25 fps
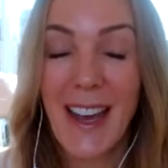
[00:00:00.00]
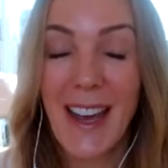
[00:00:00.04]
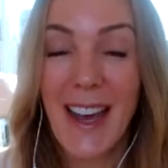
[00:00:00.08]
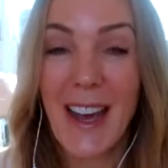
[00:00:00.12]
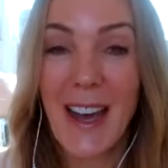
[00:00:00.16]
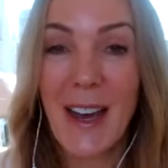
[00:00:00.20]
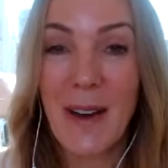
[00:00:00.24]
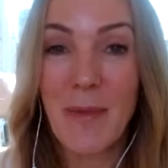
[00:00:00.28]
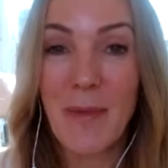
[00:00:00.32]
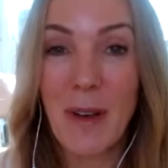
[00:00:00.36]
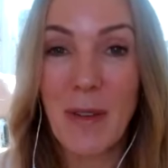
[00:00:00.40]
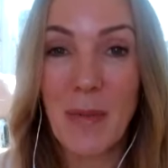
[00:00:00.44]

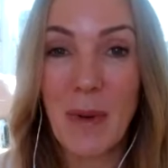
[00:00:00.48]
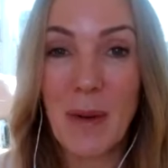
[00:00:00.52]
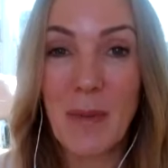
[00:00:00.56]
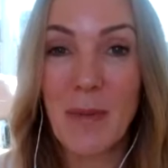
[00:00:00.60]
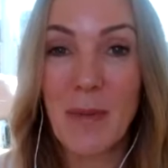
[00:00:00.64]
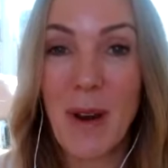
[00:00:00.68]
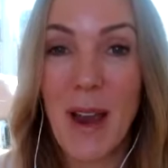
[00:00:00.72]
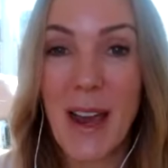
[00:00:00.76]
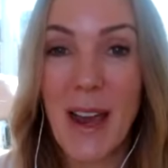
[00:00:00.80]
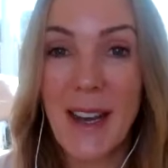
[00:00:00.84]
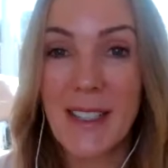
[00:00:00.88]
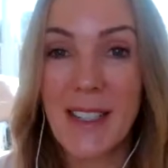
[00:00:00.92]
I've been
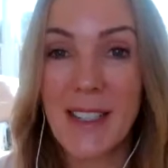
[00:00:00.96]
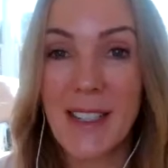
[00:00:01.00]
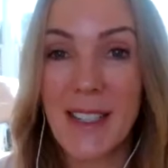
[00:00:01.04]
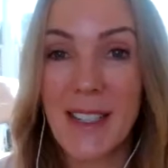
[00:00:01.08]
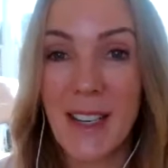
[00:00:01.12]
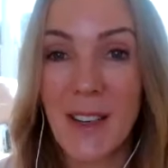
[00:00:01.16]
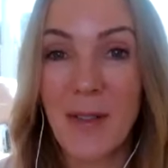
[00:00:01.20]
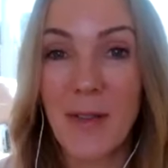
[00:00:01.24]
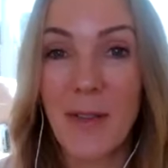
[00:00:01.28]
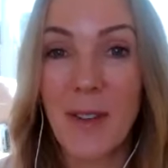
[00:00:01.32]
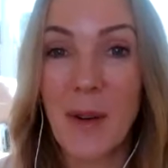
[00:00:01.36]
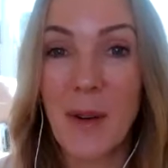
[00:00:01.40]

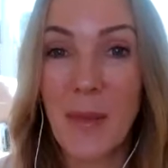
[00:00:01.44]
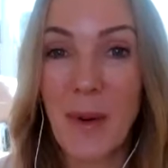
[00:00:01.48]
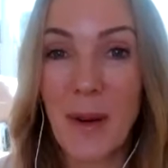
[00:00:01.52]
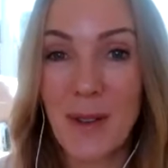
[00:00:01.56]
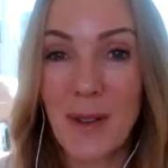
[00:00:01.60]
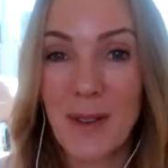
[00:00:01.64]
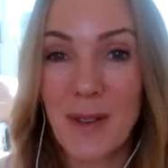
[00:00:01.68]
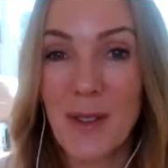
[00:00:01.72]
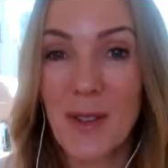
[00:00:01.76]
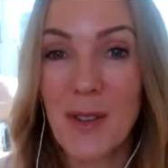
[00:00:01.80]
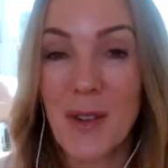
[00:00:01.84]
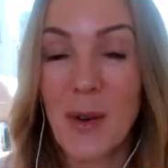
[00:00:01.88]
practicing for
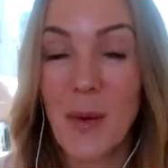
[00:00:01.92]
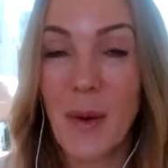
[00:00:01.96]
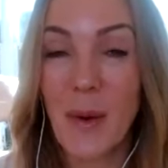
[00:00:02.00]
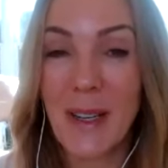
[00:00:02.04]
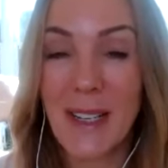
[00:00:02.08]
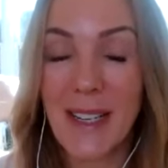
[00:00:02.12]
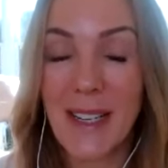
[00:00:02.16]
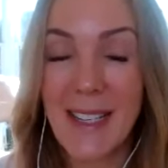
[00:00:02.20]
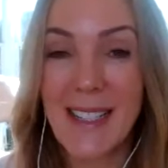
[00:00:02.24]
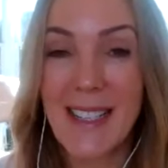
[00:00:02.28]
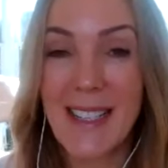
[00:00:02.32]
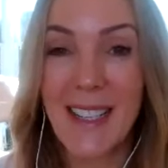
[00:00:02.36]
about
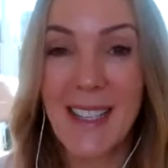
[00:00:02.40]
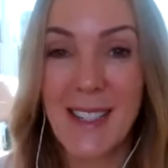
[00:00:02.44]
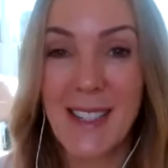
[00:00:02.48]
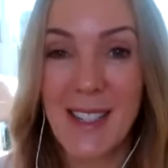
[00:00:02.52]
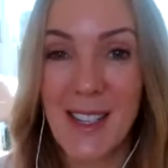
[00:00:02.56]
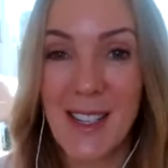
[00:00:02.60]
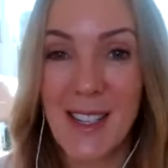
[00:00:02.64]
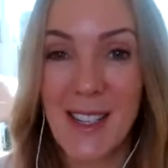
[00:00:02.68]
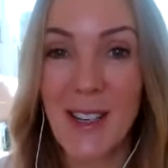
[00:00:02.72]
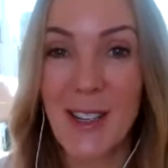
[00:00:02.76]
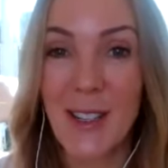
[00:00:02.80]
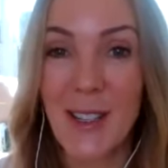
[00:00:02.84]

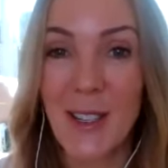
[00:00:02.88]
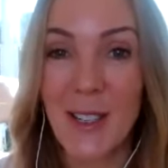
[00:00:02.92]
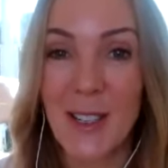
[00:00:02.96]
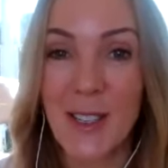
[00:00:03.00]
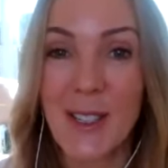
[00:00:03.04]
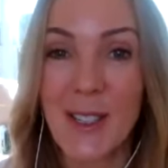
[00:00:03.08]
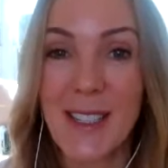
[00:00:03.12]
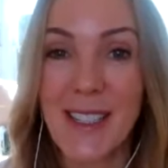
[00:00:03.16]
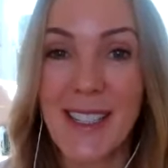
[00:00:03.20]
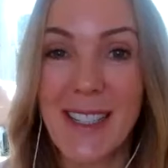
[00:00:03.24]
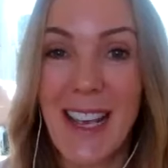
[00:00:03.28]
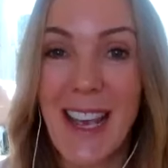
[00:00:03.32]
26
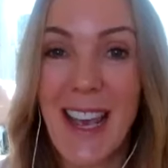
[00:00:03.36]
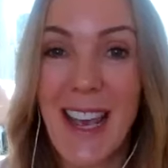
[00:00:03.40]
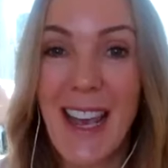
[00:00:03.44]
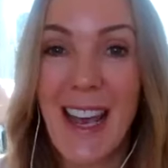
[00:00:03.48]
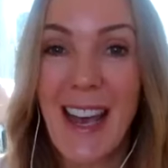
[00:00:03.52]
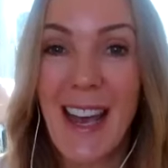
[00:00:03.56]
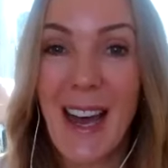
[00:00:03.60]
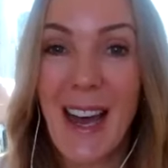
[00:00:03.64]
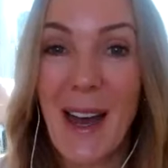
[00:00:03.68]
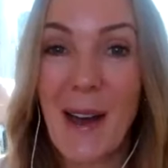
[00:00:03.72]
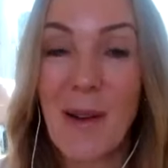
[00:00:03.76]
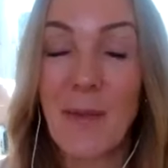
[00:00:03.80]
years,
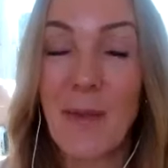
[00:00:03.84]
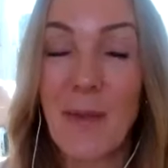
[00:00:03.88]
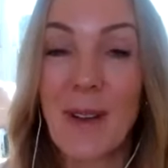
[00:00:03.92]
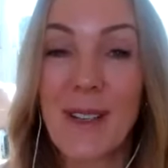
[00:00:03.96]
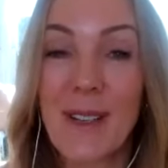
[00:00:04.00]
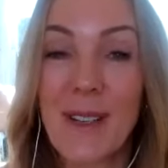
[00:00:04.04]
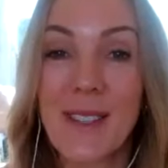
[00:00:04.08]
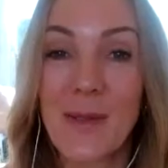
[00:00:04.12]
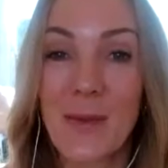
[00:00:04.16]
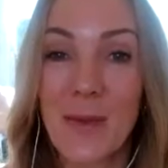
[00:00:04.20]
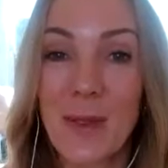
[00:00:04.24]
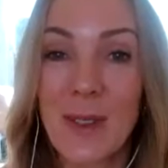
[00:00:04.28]

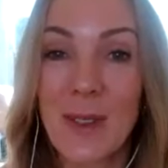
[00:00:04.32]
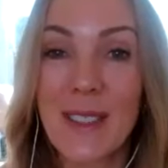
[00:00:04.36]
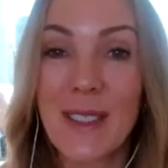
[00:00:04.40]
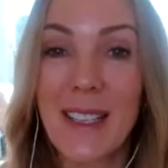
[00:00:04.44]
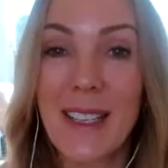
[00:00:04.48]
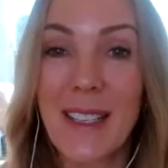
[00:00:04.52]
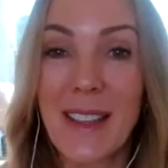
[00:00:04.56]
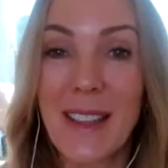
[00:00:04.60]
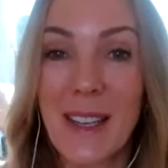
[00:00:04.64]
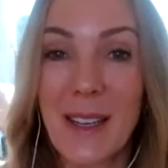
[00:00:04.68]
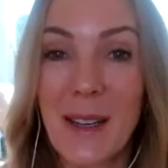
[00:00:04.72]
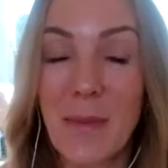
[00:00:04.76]
was
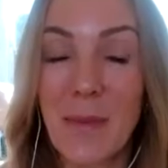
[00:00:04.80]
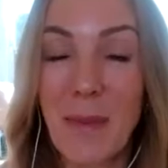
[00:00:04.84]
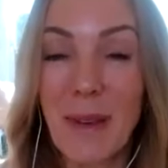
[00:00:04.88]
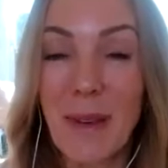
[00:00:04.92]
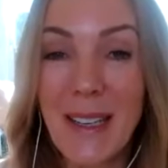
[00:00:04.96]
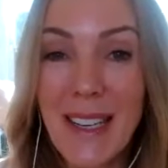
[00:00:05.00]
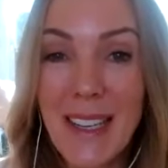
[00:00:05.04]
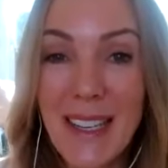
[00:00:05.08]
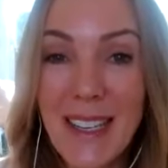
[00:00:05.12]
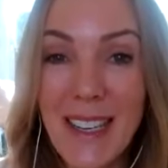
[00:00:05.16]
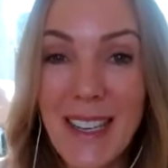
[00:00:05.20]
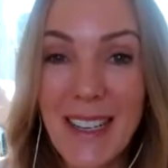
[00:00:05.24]
really the
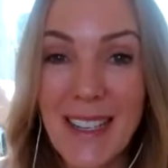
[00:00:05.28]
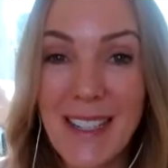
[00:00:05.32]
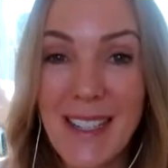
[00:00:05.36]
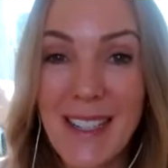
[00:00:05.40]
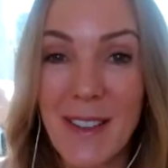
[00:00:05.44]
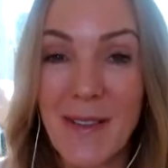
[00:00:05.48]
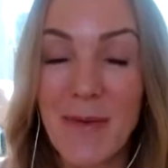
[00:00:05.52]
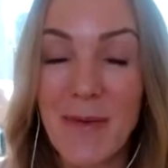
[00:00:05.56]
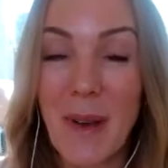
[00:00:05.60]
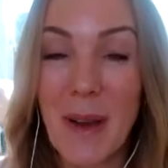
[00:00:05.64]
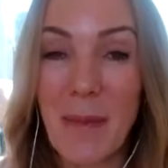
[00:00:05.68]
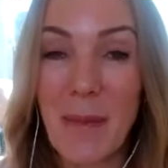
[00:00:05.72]
beginnings
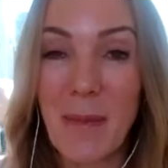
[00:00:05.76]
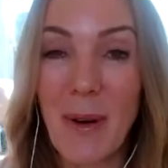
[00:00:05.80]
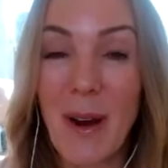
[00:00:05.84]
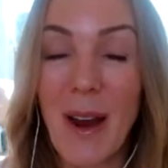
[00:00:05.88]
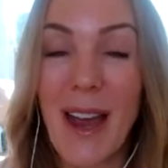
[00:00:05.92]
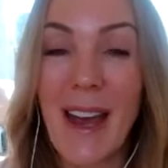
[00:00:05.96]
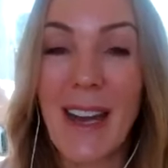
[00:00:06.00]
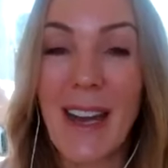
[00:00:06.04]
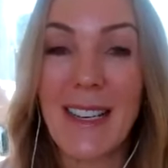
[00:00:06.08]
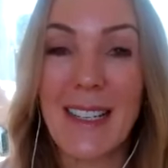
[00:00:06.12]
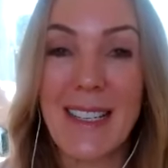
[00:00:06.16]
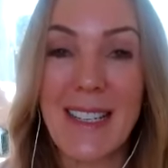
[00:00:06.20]
of my
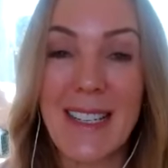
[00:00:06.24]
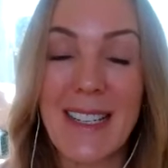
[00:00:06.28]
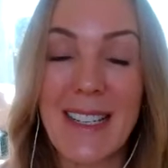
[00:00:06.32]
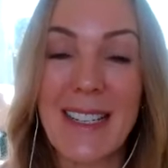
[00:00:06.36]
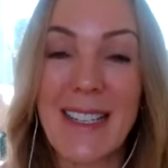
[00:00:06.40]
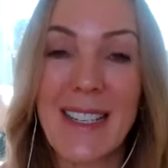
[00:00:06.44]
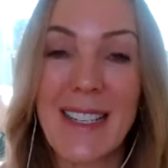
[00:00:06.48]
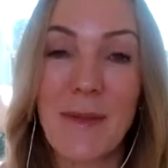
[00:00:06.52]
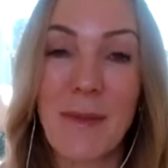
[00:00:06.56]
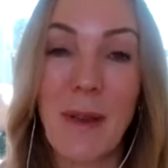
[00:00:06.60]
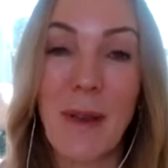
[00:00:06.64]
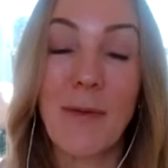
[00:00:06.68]

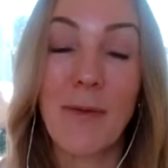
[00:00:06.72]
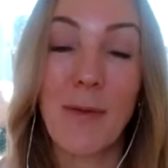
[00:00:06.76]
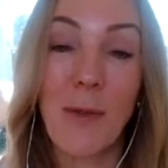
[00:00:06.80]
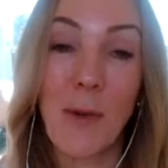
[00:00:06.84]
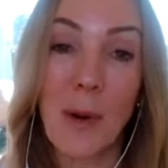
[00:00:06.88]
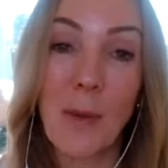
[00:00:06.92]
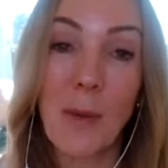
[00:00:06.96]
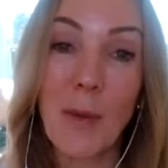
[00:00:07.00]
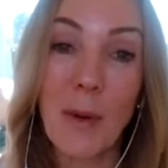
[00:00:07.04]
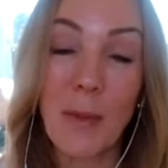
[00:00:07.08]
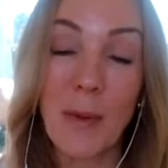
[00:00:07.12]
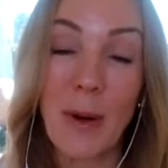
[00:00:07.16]
practice, my
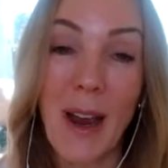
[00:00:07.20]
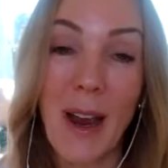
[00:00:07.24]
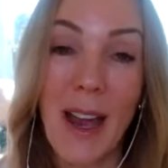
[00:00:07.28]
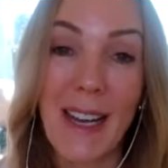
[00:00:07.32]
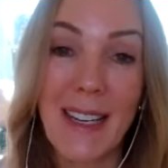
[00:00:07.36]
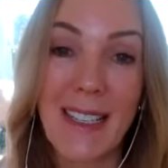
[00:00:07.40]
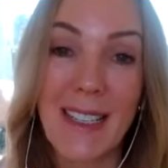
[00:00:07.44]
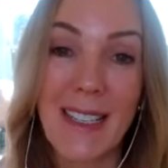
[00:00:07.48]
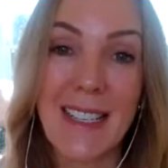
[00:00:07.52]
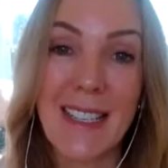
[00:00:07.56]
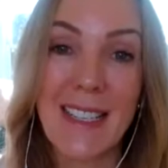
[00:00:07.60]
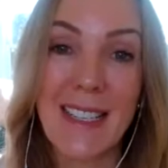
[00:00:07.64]
formal
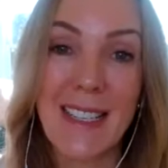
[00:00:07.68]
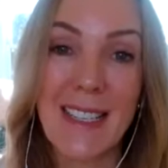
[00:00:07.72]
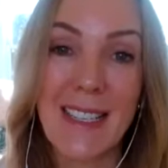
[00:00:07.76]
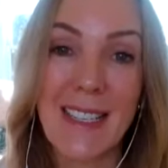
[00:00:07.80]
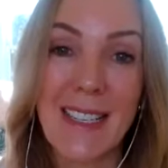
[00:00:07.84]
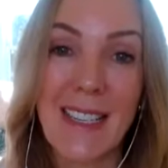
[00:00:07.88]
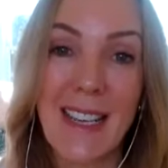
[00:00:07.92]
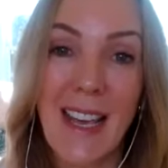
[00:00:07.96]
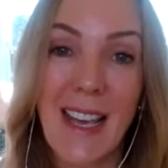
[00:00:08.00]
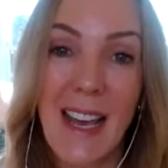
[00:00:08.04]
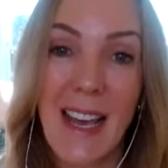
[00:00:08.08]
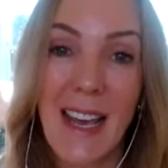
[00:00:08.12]

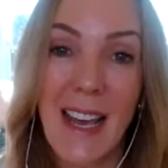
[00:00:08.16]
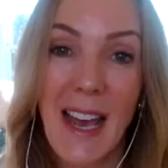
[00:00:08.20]
practice.